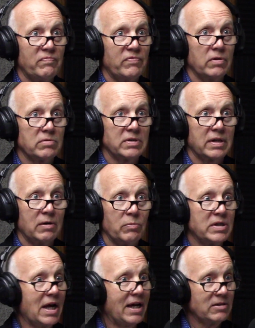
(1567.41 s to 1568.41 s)
folks that I
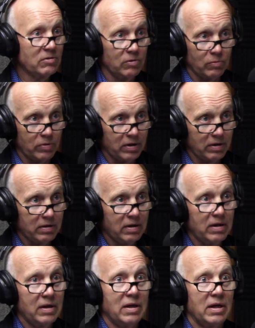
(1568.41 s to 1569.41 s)
went to high school with
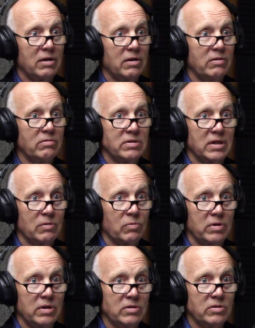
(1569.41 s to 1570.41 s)
and others that
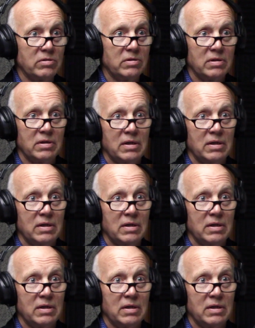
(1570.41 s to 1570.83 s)
were injured